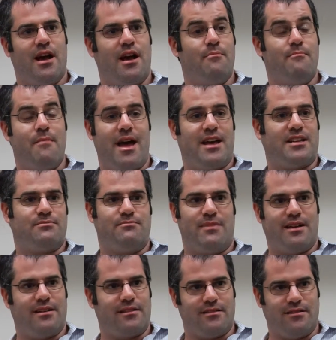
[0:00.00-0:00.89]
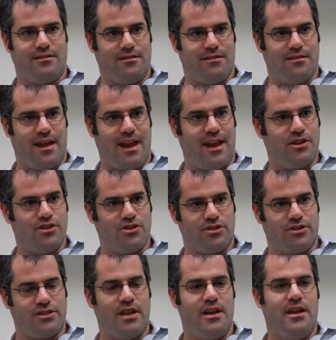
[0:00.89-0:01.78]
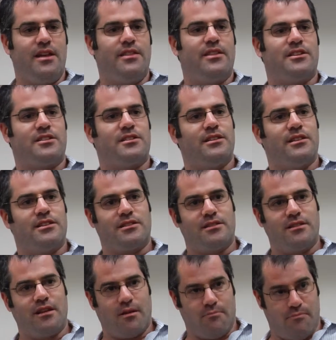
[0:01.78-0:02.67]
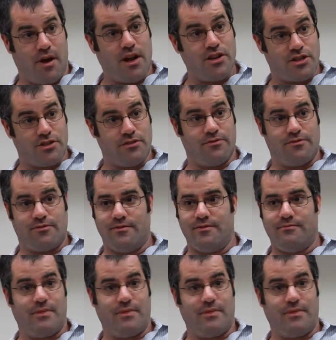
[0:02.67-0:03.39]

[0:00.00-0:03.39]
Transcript: Mass Medical Angels. There's a bunch of